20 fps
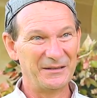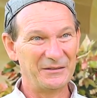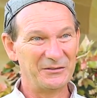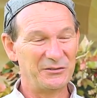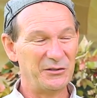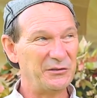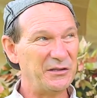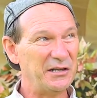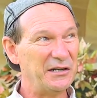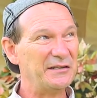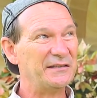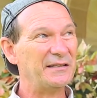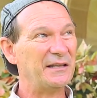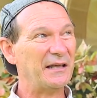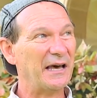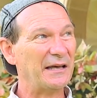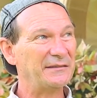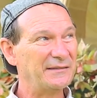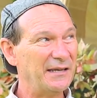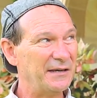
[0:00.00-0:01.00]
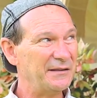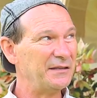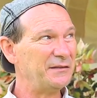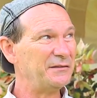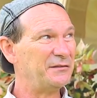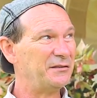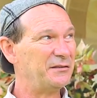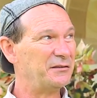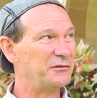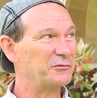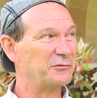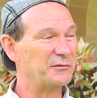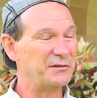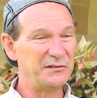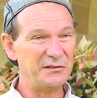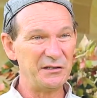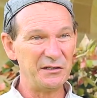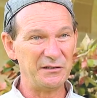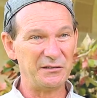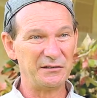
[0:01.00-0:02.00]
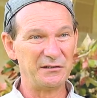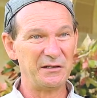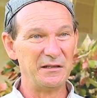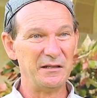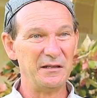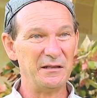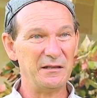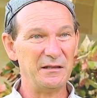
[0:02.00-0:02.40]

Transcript: So there is a tendency to resist